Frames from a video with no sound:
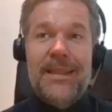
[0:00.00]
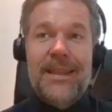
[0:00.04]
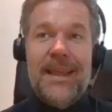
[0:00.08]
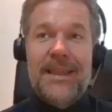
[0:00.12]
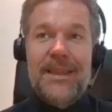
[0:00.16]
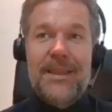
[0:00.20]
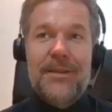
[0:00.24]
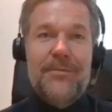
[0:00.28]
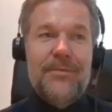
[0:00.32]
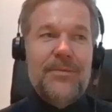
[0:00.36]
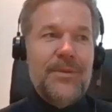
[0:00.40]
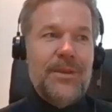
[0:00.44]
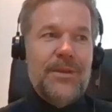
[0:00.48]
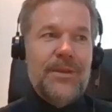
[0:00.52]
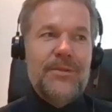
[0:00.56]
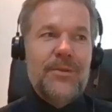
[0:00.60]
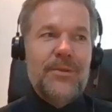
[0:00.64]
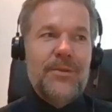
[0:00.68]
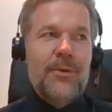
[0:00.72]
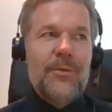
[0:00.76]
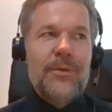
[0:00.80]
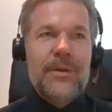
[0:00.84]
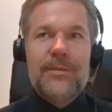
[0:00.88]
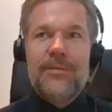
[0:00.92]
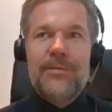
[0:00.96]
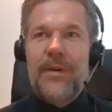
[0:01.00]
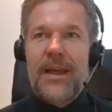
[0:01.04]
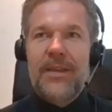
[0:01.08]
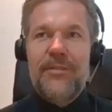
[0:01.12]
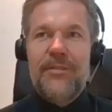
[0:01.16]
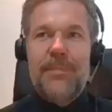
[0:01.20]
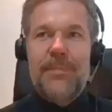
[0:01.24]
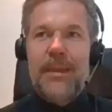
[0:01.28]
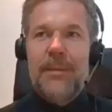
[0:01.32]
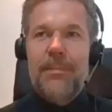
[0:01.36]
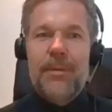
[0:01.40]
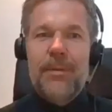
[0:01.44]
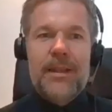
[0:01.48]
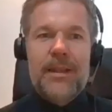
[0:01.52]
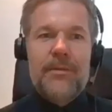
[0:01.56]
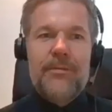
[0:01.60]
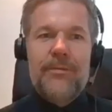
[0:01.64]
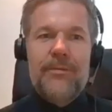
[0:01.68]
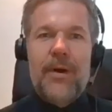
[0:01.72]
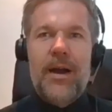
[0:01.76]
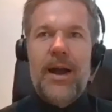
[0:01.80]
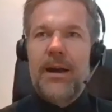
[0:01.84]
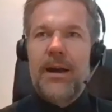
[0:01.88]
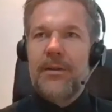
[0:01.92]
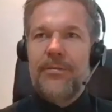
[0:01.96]
and then you talk with 5 people, and
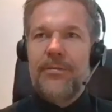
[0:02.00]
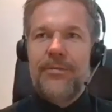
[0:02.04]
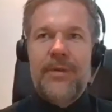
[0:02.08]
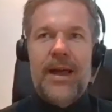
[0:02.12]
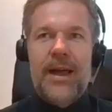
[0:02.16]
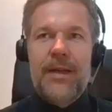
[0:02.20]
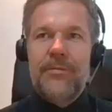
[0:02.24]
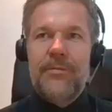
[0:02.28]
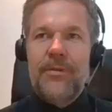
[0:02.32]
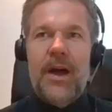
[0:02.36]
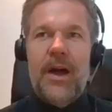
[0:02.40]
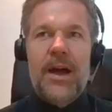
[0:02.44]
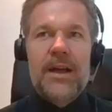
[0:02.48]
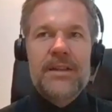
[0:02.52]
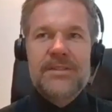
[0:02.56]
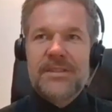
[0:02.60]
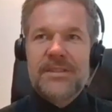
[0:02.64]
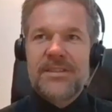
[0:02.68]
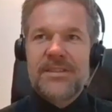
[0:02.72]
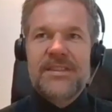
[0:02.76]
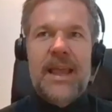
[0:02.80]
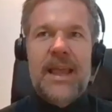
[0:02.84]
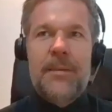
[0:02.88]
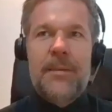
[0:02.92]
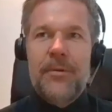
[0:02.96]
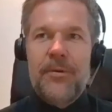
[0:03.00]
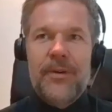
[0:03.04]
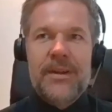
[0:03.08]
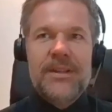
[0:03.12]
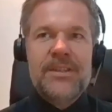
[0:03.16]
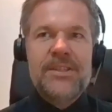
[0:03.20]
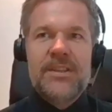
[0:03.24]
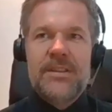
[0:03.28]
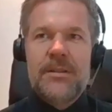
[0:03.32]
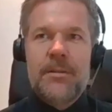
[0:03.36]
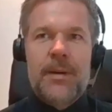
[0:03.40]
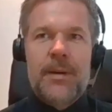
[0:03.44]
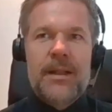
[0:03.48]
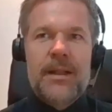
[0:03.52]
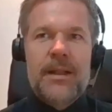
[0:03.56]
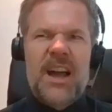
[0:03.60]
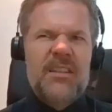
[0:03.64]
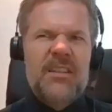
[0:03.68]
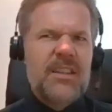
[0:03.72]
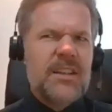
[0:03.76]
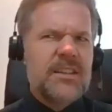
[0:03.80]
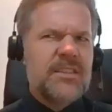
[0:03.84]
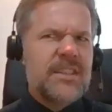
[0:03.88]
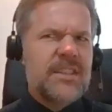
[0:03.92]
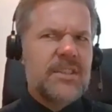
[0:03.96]
4 out of 5 ask the same question about
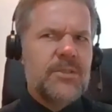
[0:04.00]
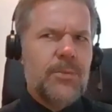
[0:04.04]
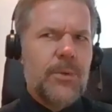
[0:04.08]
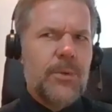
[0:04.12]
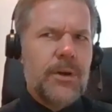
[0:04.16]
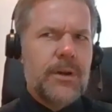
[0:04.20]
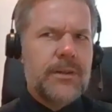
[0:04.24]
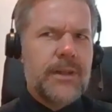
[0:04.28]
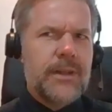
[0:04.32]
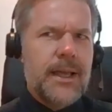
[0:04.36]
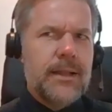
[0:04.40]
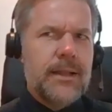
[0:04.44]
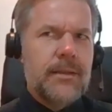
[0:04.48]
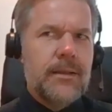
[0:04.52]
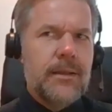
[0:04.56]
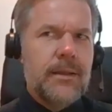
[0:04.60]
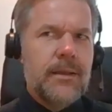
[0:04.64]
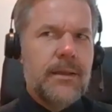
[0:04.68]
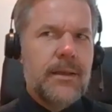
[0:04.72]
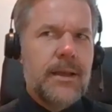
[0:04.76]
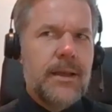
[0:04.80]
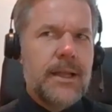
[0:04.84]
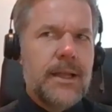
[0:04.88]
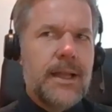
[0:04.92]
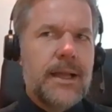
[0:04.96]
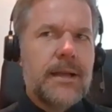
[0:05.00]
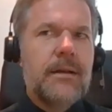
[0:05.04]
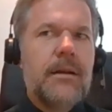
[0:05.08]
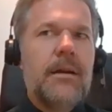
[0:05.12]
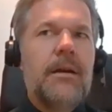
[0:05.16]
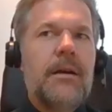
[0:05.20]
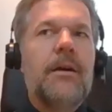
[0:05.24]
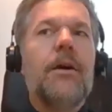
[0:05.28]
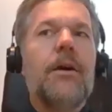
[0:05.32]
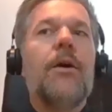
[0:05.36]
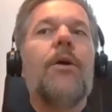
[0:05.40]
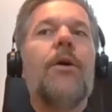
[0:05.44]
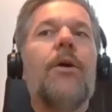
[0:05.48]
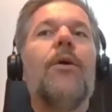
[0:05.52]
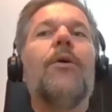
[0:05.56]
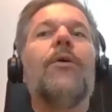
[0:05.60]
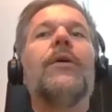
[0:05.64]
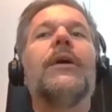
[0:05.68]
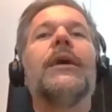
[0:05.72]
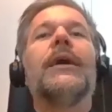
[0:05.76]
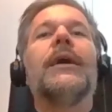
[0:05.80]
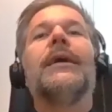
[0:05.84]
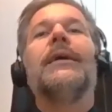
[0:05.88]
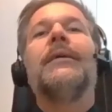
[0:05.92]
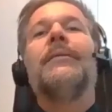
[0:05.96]
how does this work then? And like, oh,
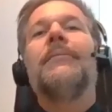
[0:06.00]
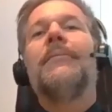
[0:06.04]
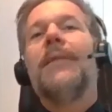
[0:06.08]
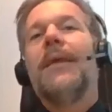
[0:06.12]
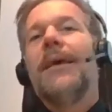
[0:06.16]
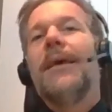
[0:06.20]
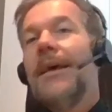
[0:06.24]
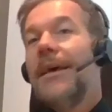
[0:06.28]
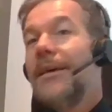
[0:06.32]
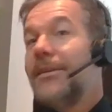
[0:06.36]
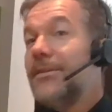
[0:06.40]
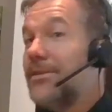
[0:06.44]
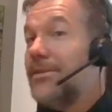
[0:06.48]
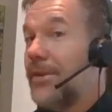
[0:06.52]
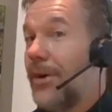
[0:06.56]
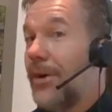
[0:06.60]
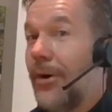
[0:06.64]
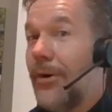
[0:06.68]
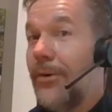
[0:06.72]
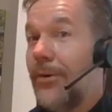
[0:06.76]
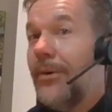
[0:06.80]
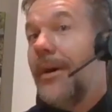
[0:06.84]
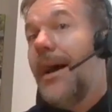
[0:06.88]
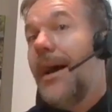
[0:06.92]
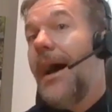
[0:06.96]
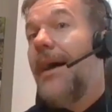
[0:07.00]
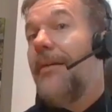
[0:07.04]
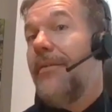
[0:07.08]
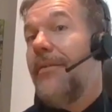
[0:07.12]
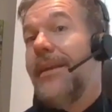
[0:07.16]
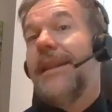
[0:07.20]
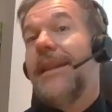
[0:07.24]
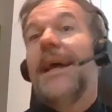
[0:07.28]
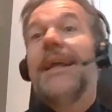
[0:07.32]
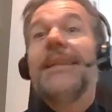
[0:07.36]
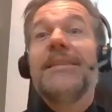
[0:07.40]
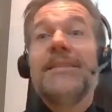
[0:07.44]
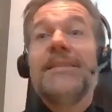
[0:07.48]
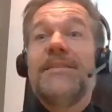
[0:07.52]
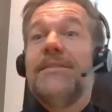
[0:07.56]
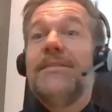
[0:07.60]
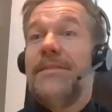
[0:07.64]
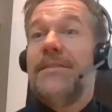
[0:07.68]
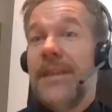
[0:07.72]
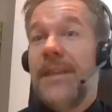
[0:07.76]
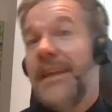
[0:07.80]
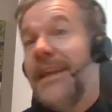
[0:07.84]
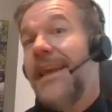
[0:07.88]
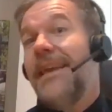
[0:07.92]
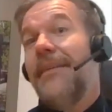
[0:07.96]
okay. So I think that's
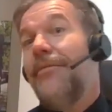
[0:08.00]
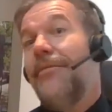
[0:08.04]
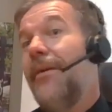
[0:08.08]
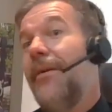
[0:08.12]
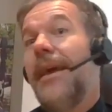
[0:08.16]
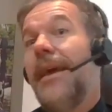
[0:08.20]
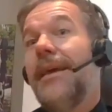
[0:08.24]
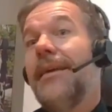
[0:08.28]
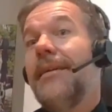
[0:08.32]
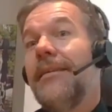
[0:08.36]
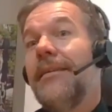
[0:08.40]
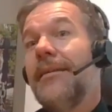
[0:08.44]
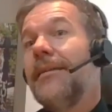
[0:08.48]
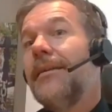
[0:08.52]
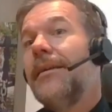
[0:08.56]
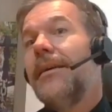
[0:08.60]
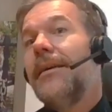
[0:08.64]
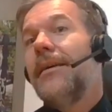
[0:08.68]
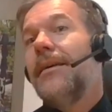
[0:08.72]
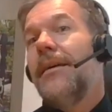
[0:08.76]
the key thing.